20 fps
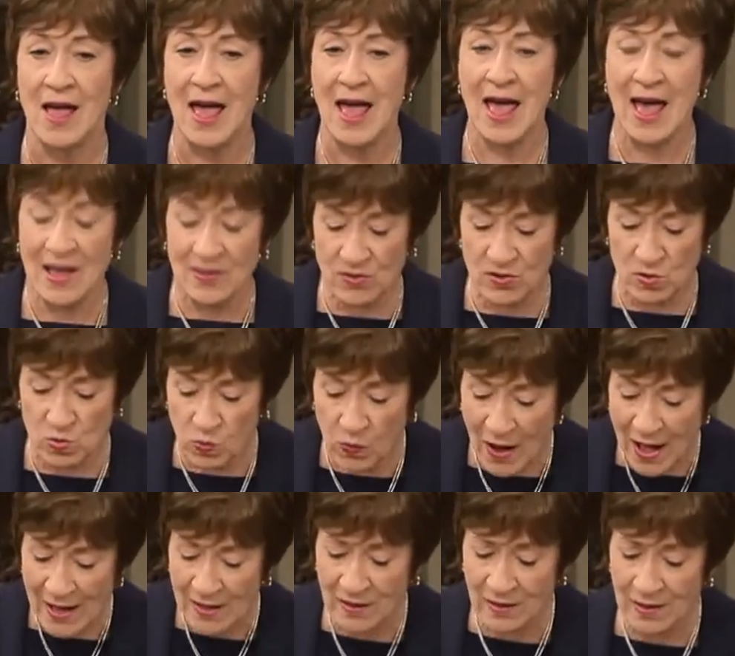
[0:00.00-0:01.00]
as
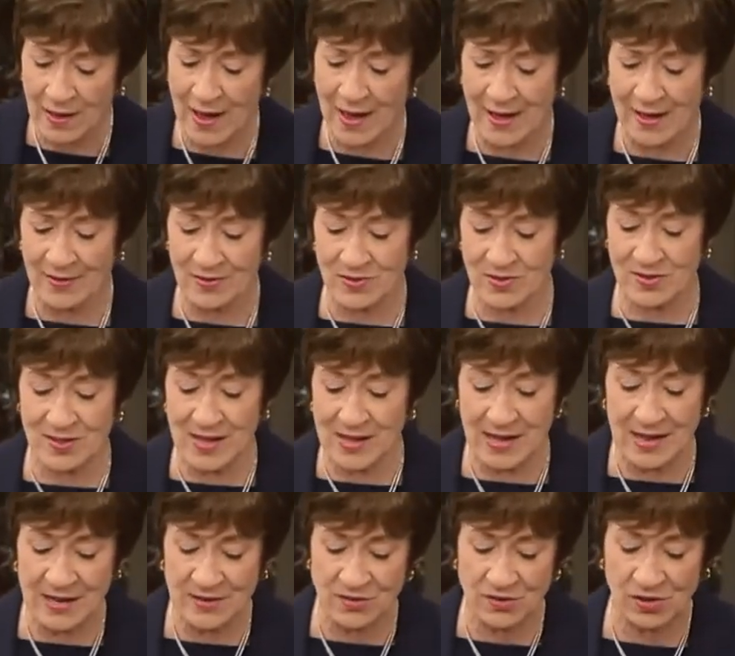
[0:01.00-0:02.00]
well as the
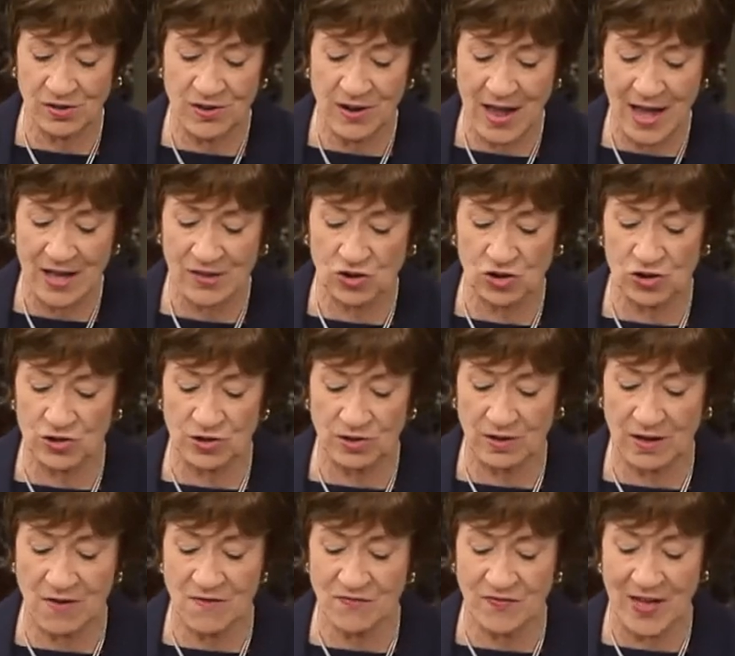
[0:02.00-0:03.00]
international
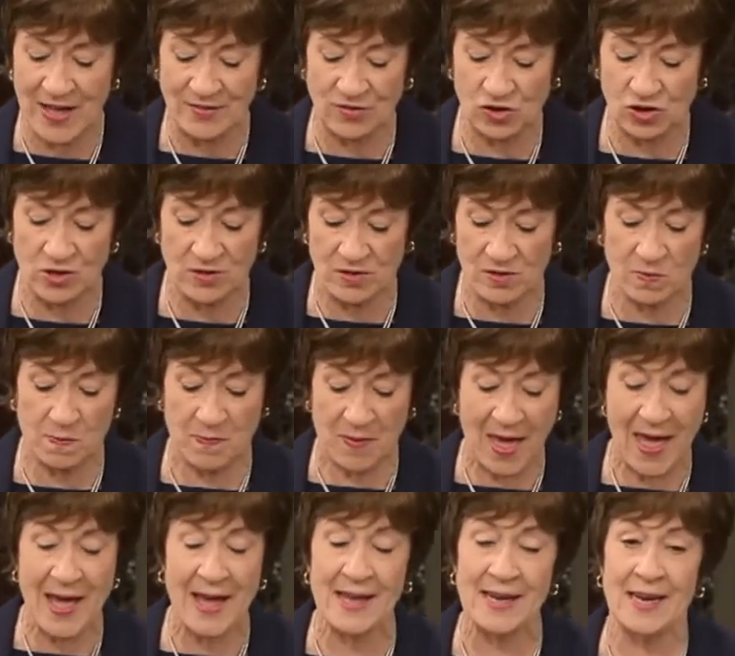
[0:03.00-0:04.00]
conventions
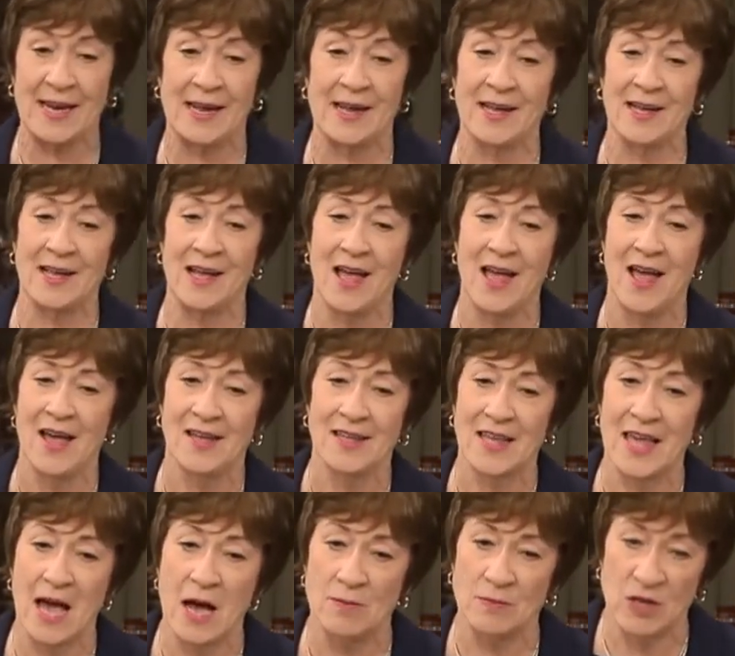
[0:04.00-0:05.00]
banning
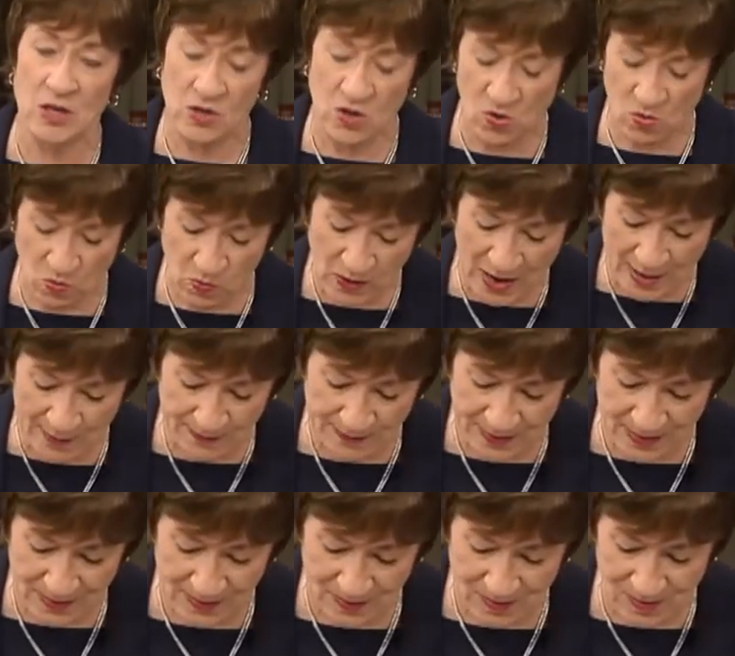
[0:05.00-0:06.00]
chemical
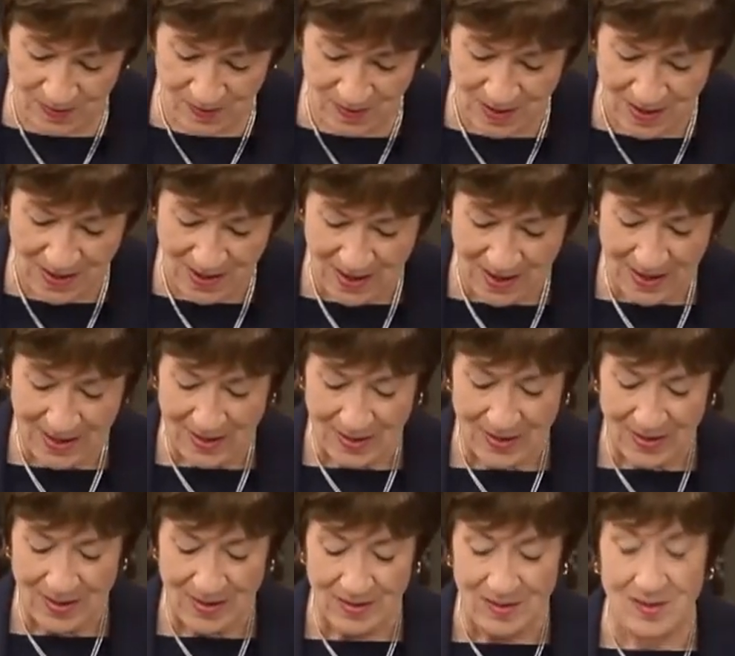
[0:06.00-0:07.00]
weapons.
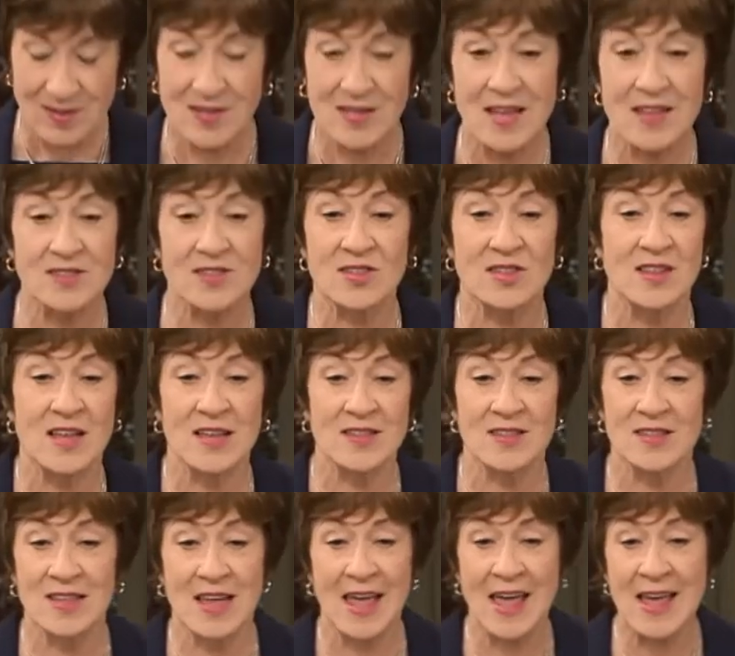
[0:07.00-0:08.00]
Since
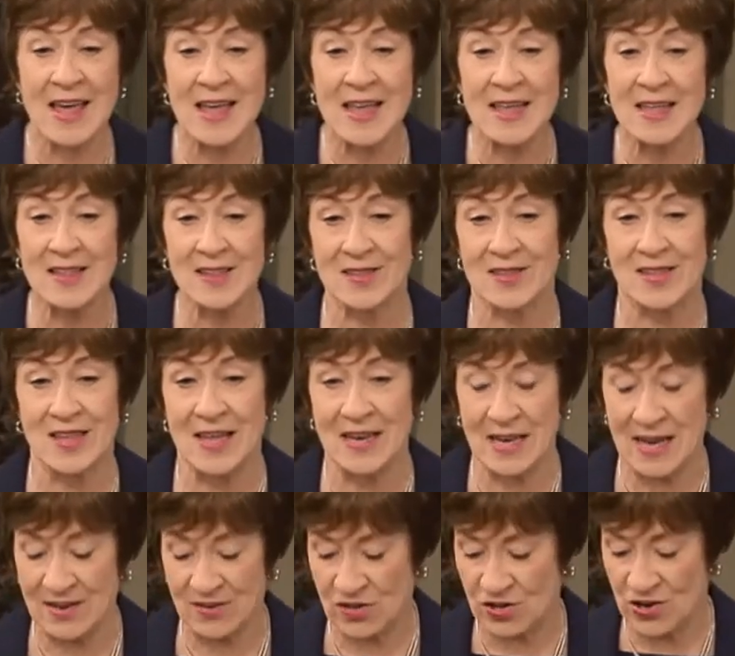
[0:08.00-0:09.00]
this is
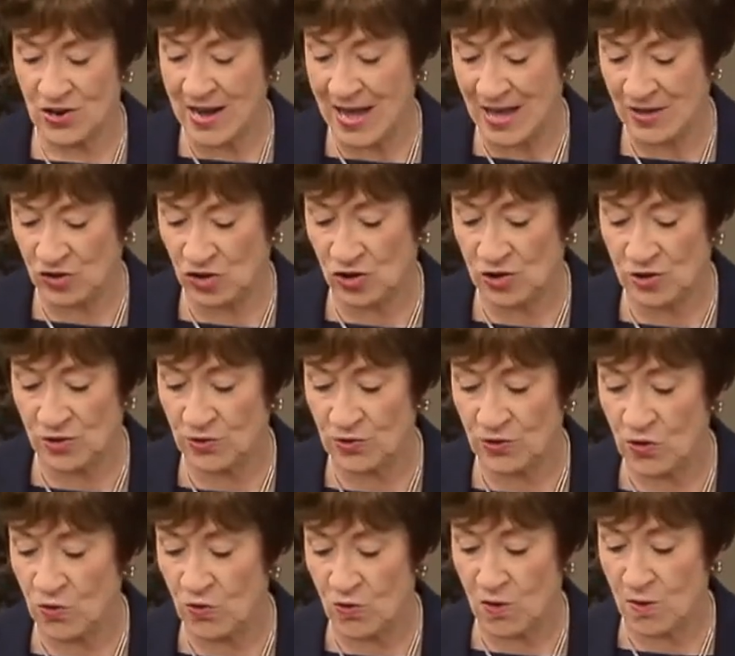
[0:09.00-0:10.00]
an international
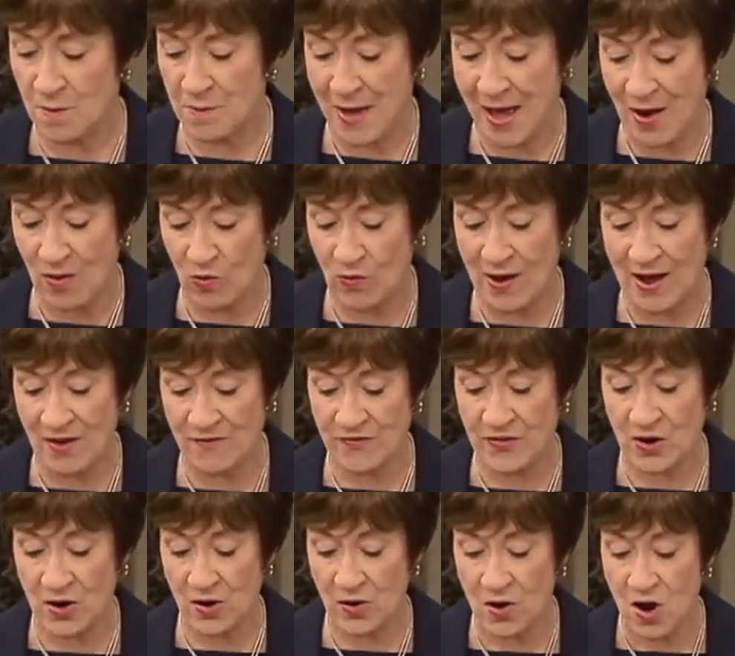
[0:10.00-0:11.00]
norm,
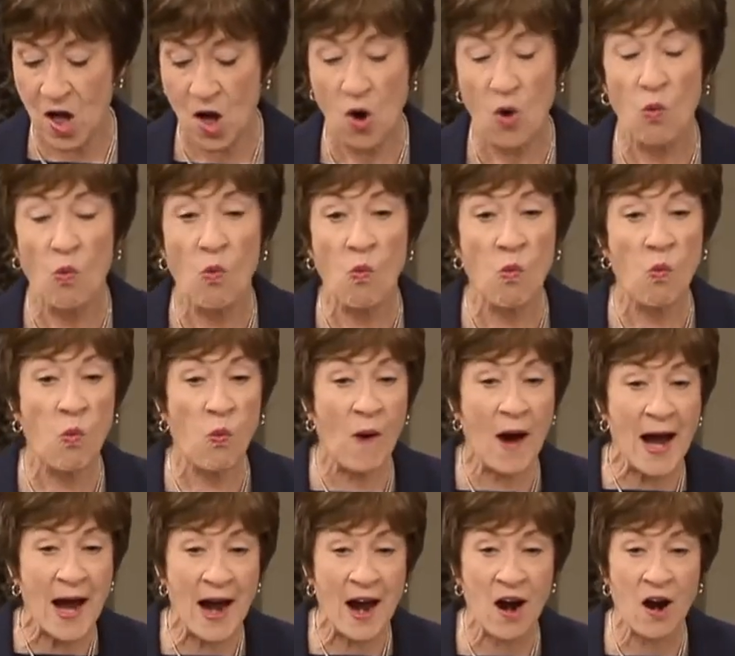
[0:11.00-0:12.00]
however,
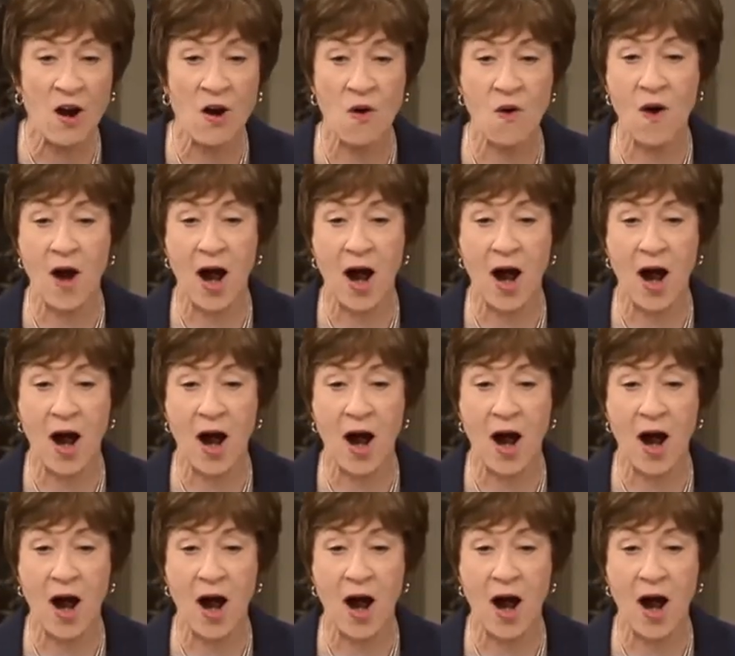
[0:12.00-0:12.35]
where